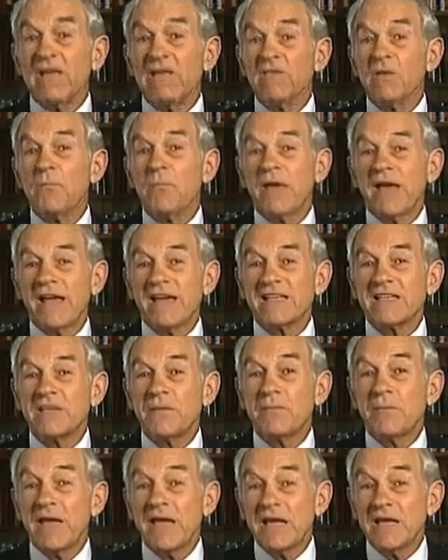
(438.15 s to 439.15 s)
If you pass
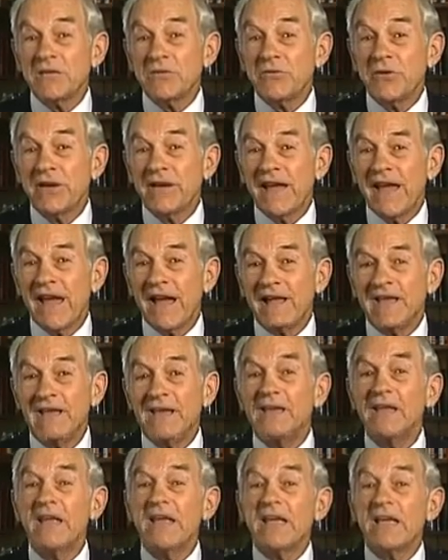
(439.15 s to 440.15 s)
the Patriot Act
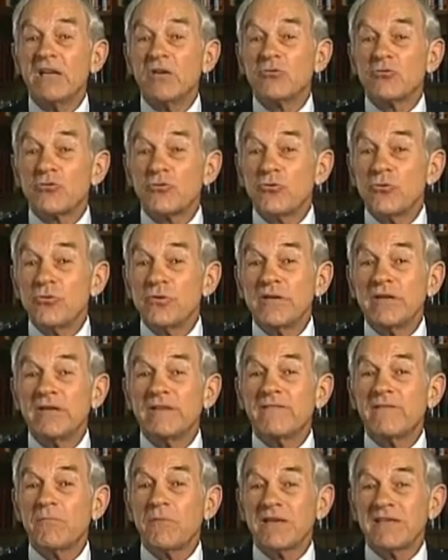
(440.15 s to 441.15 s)
and intrude
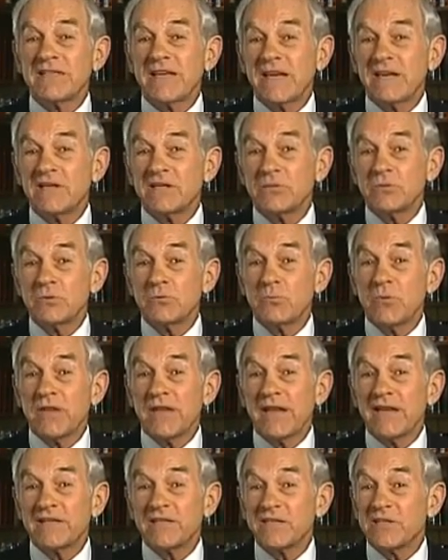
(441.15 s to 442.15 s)
into everybody's houses
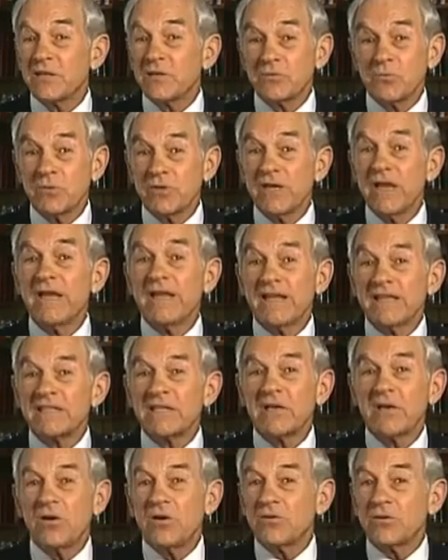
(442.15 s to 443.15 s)
without a search warrant,
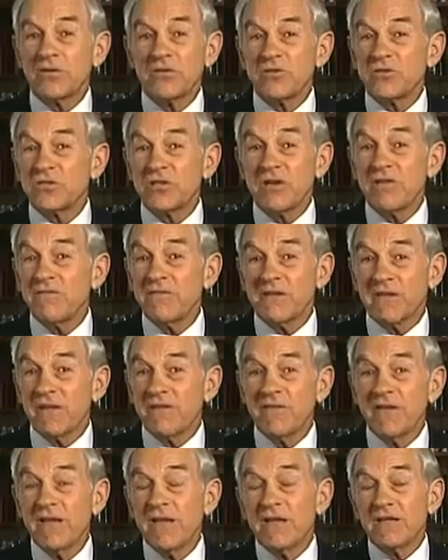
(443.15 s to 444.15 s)
that's called
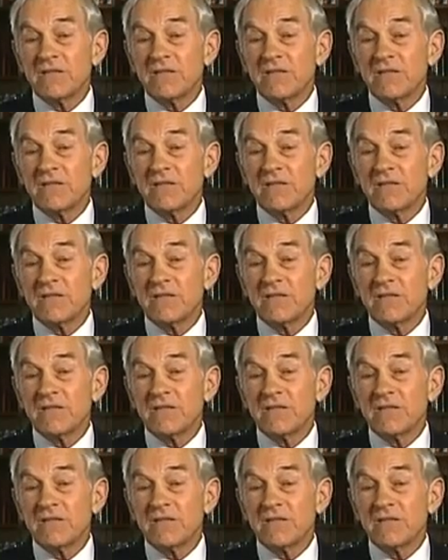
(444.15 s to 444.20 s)
conservative.